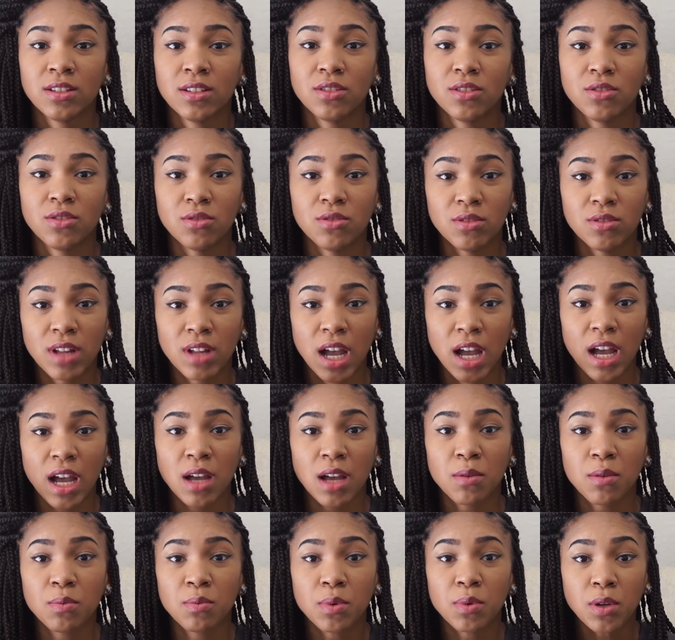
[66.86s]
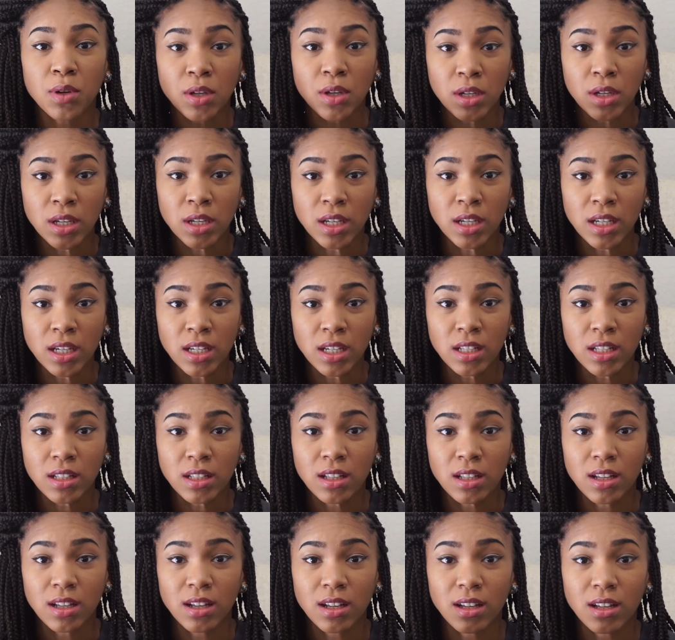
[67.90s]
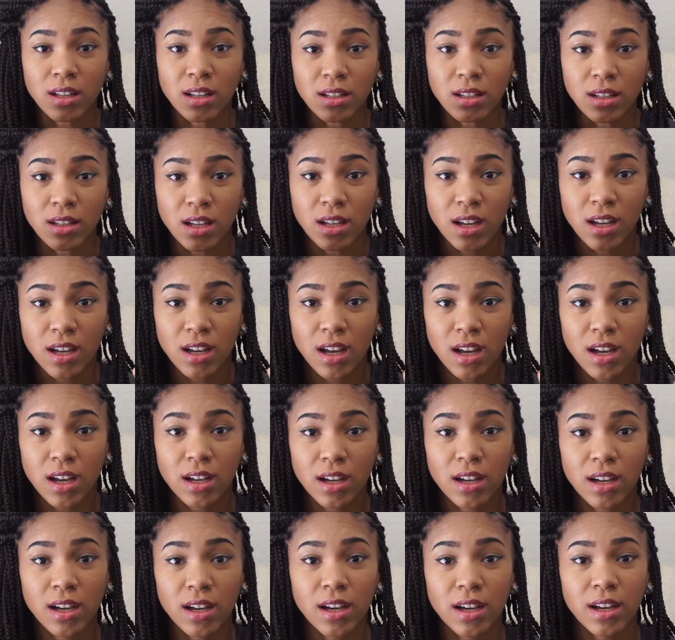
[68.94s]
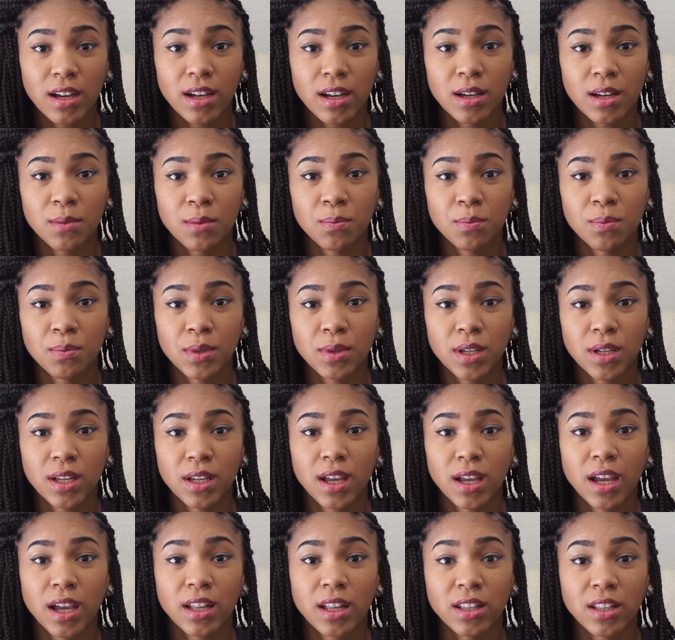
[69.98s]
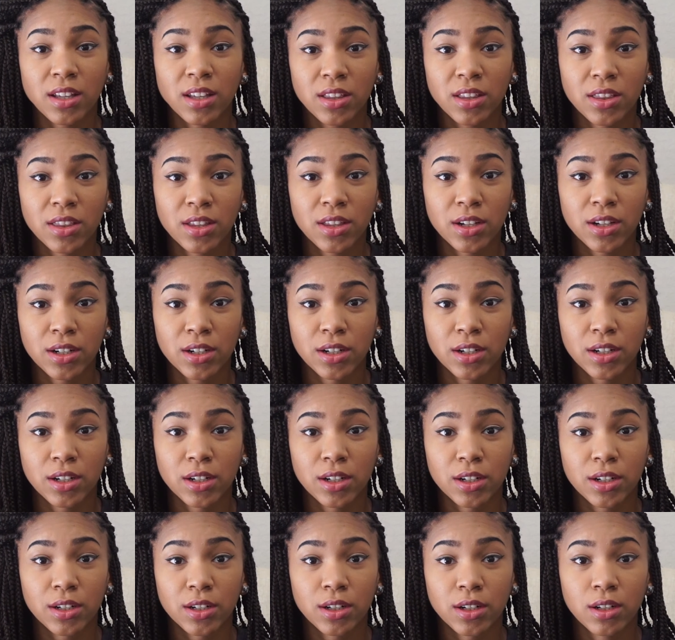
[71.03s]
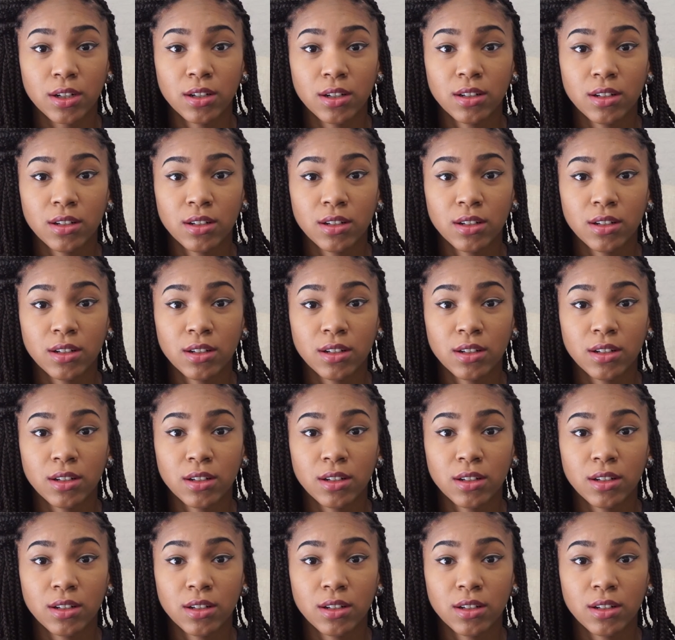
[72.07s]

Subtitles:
Do not put a cup and a third.